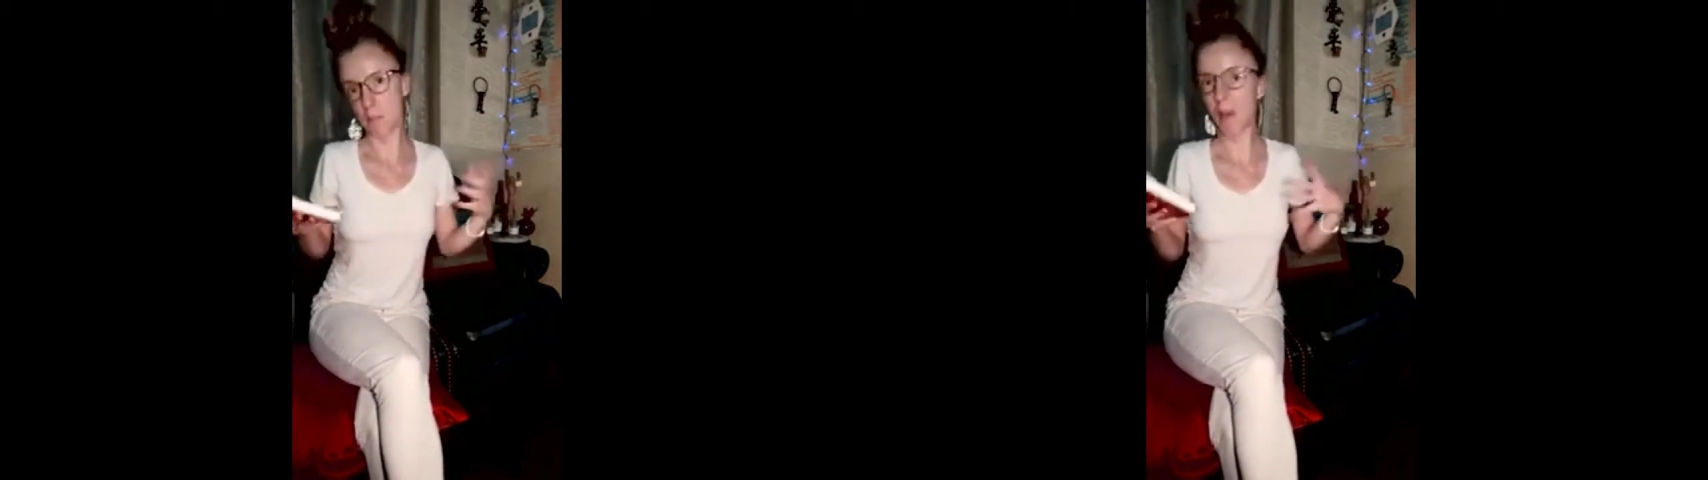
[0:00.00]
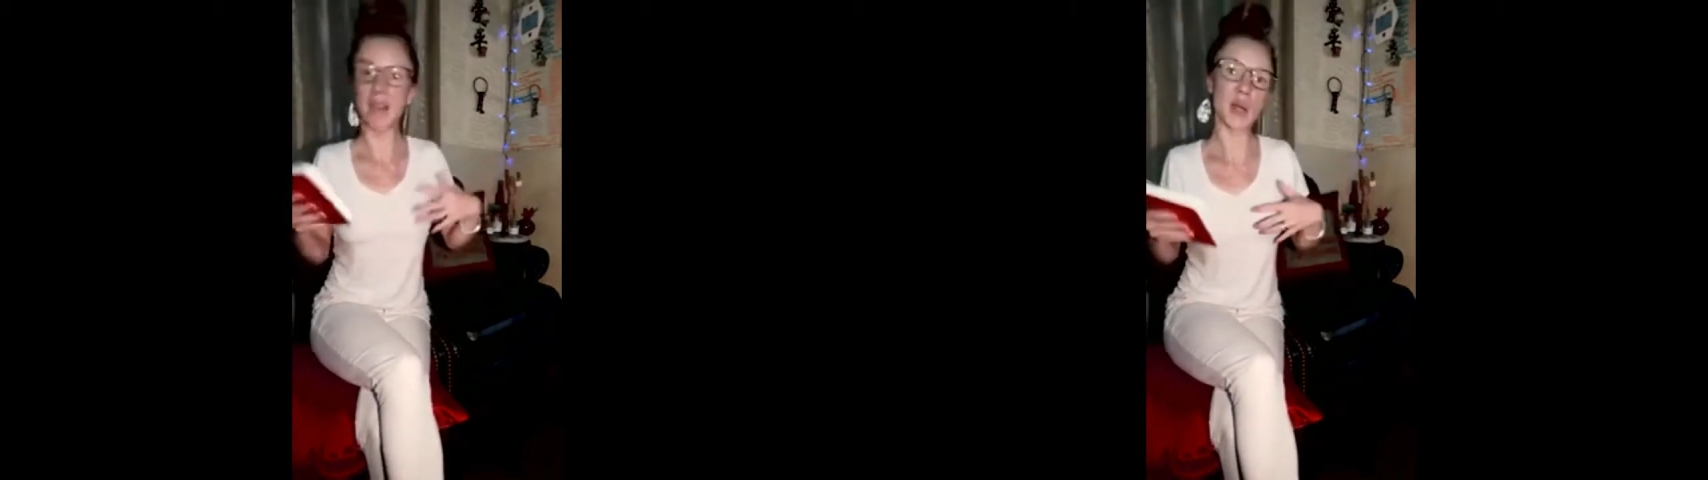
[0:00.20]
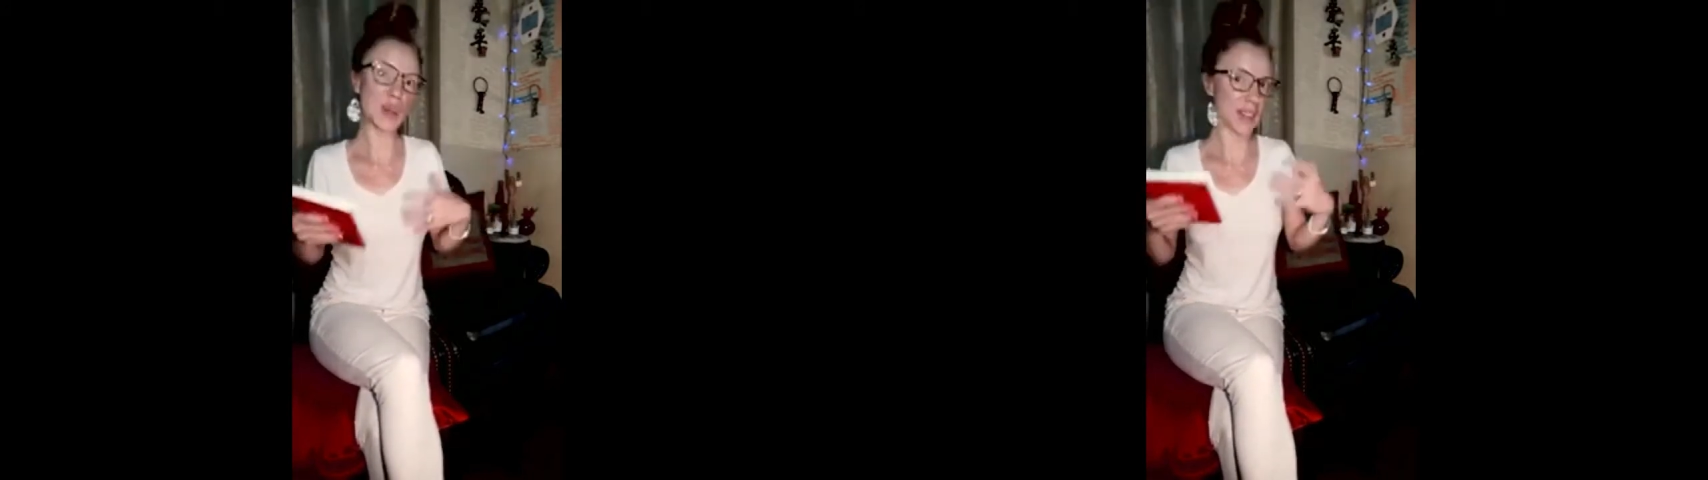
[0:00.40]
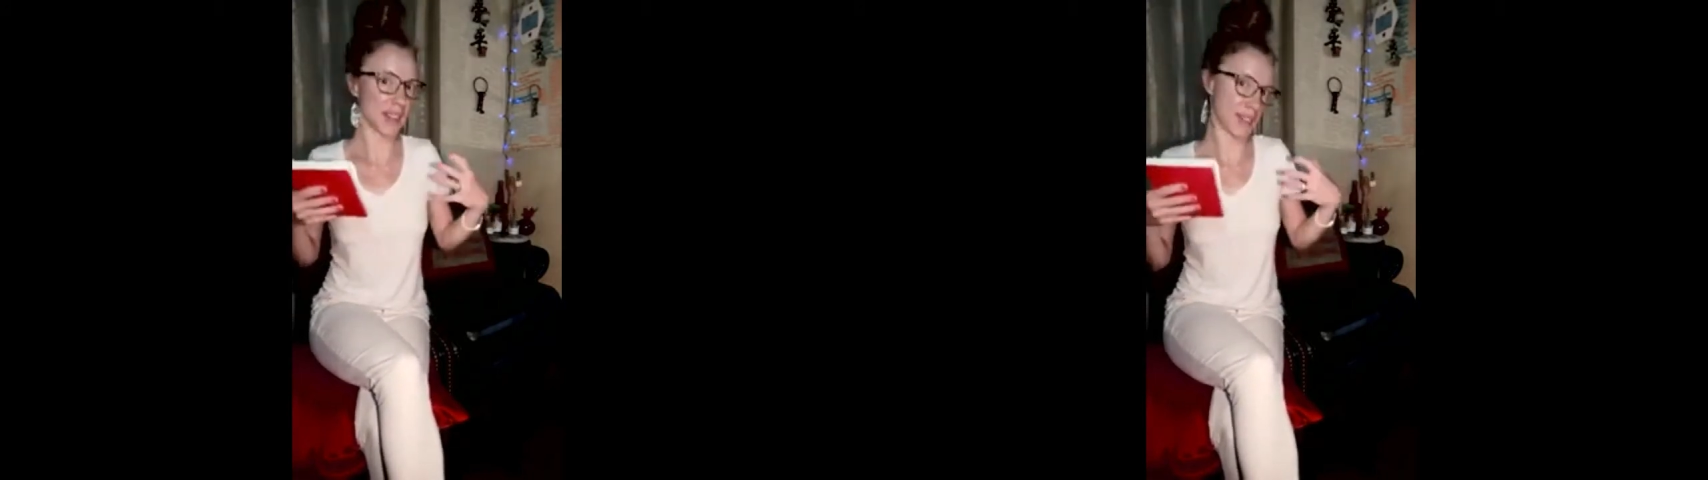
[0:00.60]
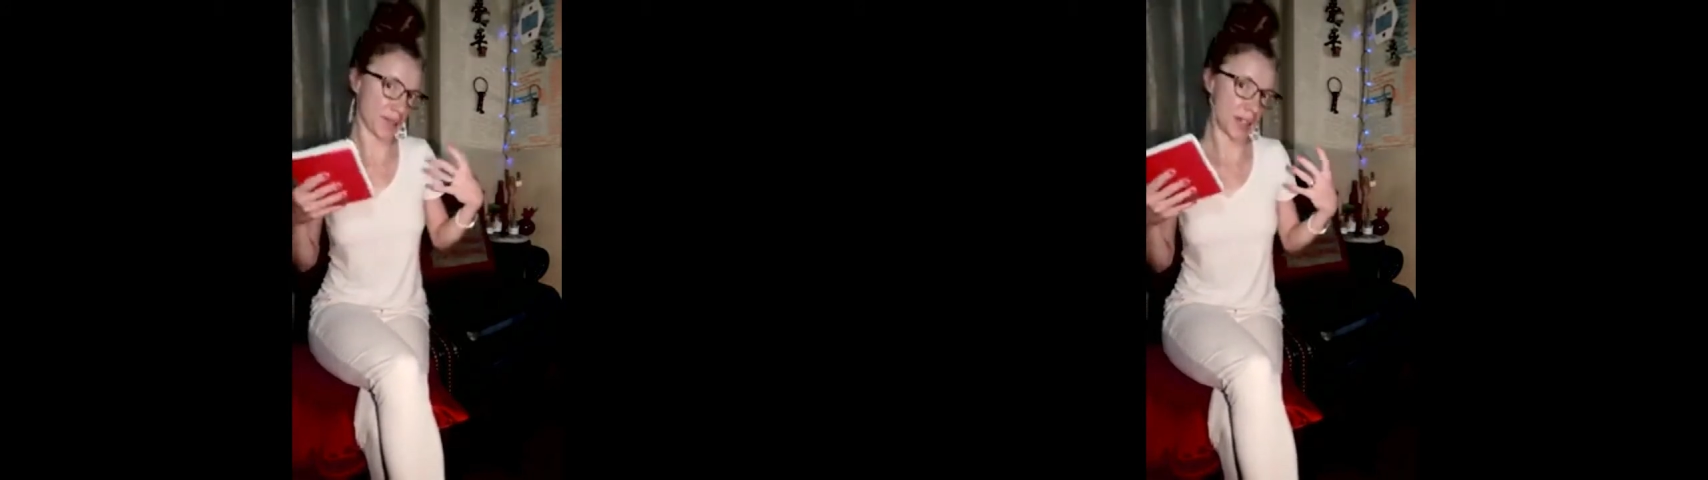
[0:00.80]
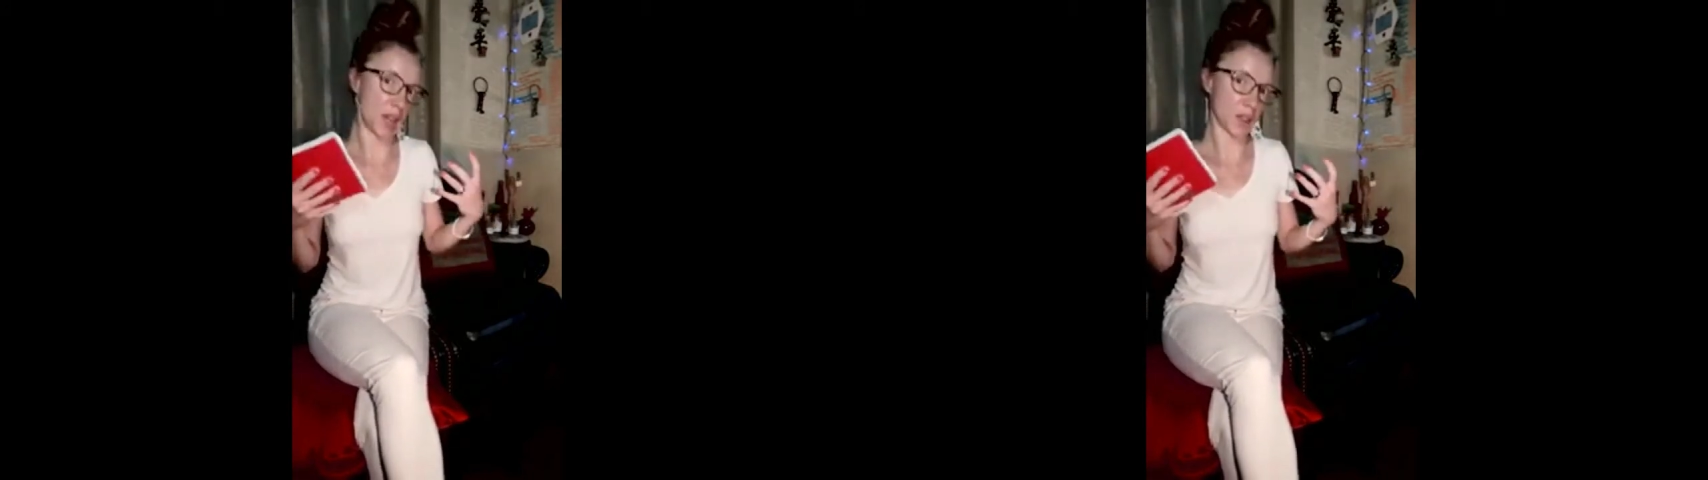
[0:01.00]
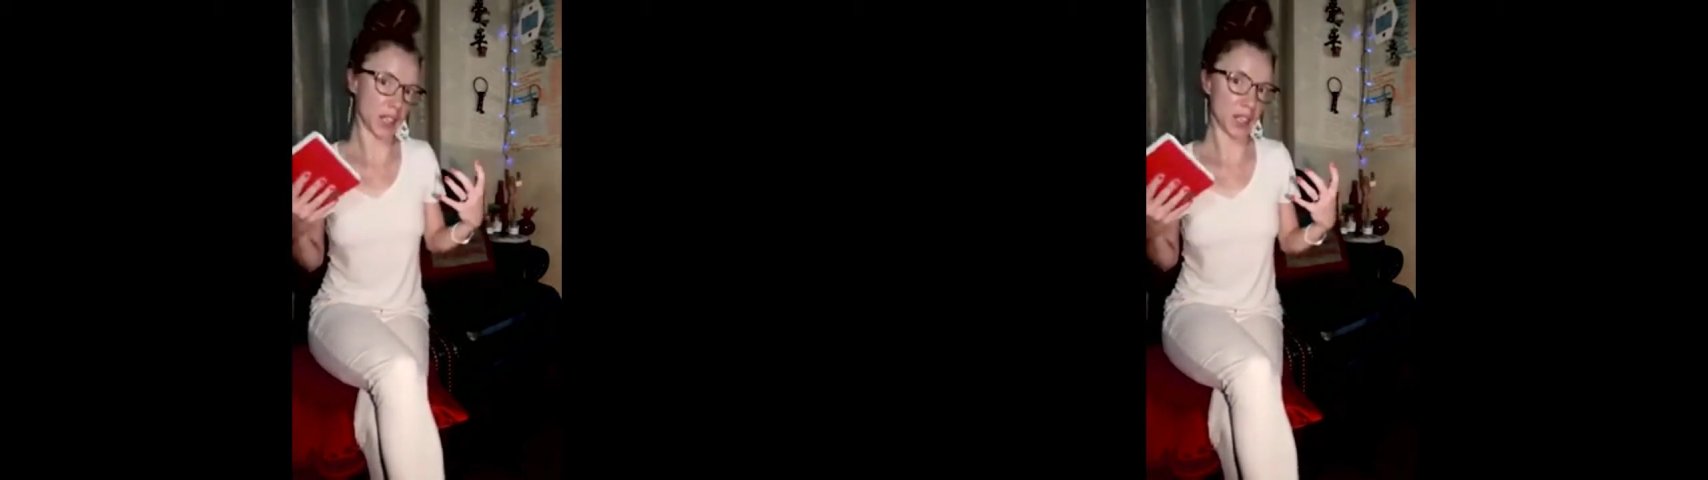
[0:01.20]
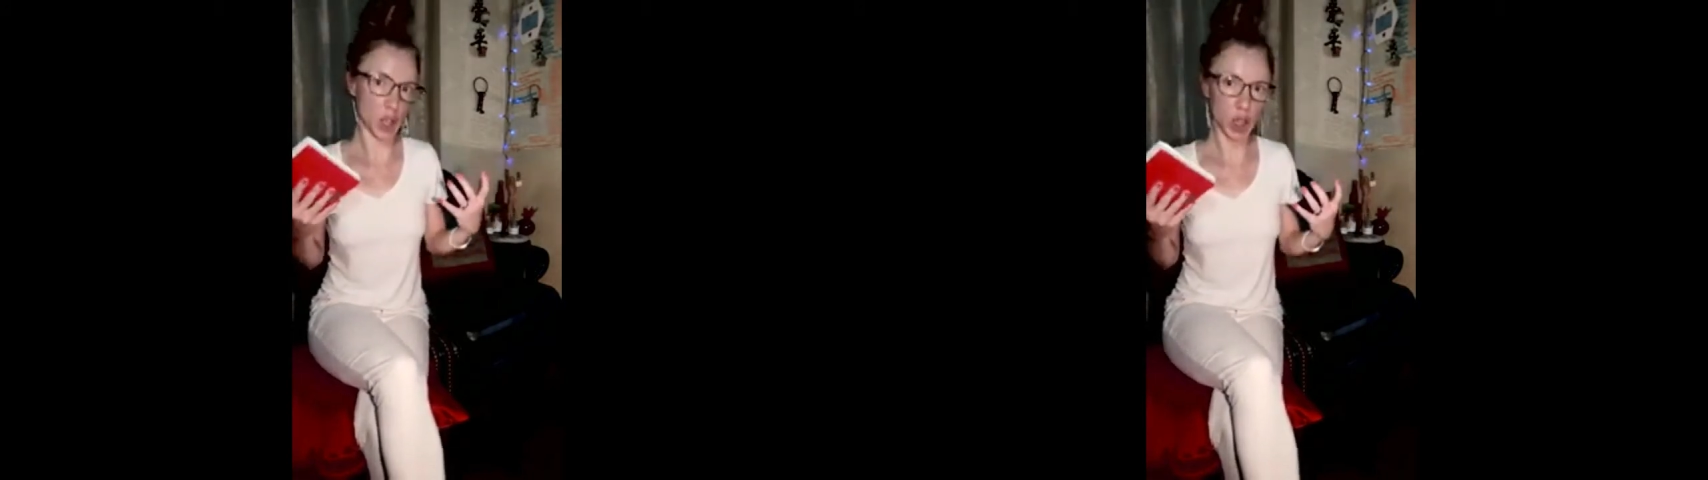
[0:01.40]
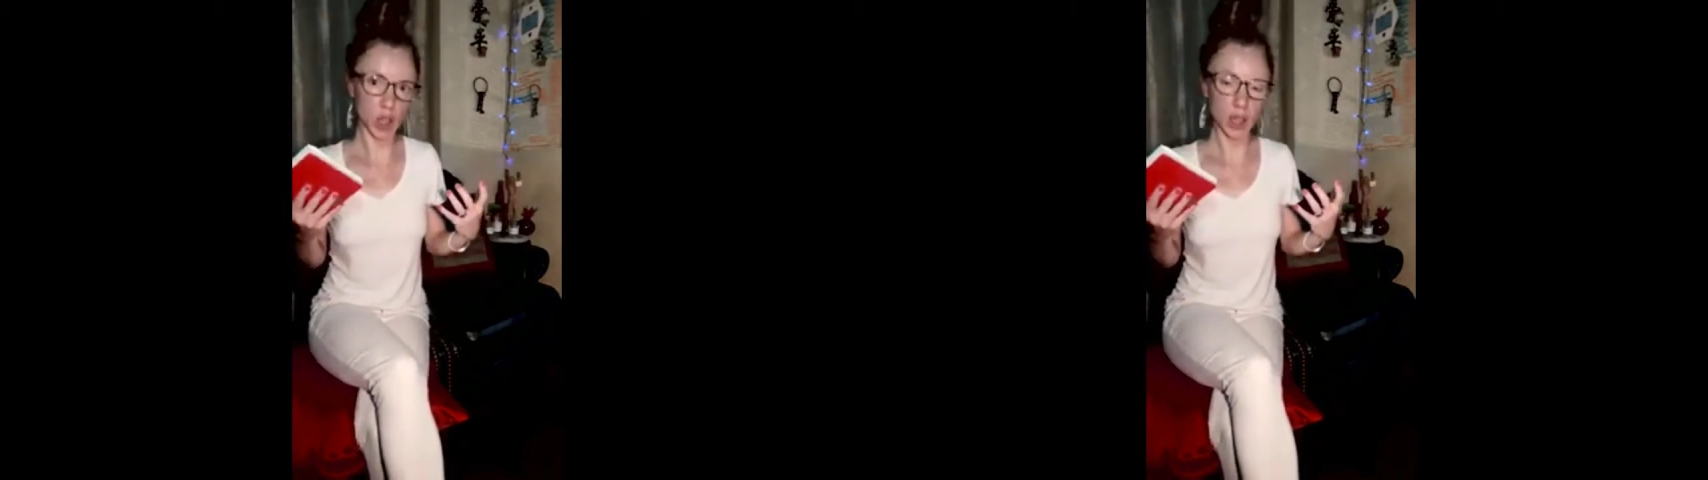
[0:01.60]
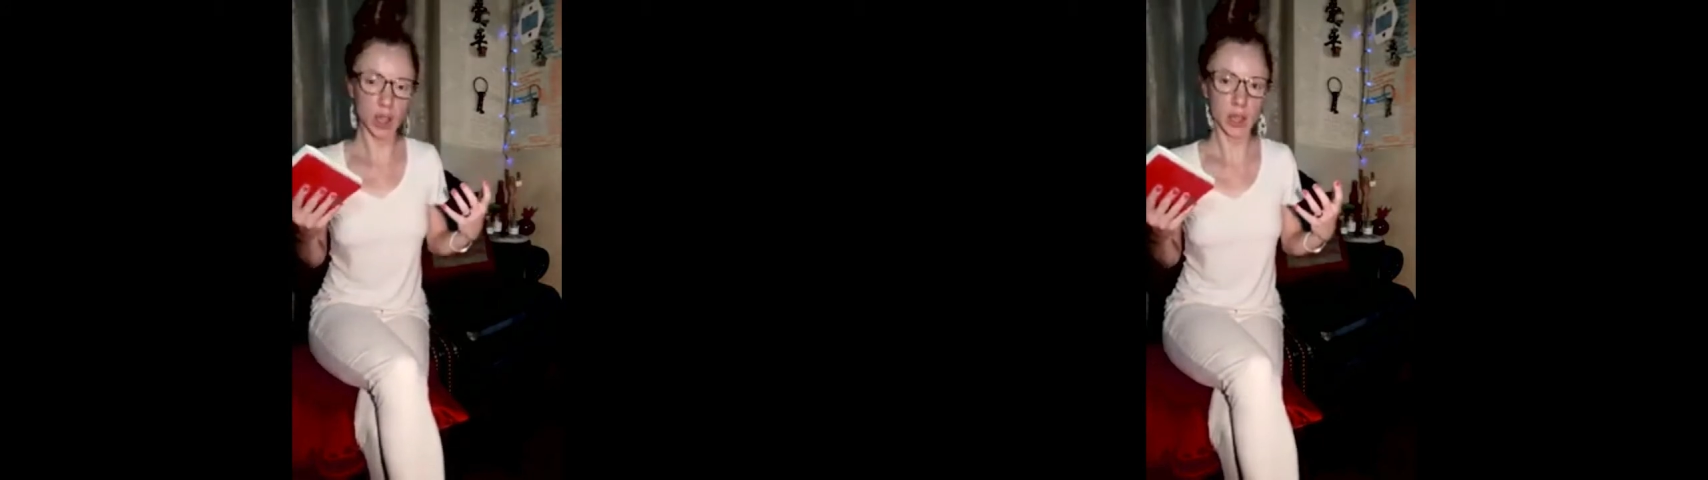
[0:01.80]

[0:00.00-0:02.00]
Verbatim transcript: by those that surrounded her.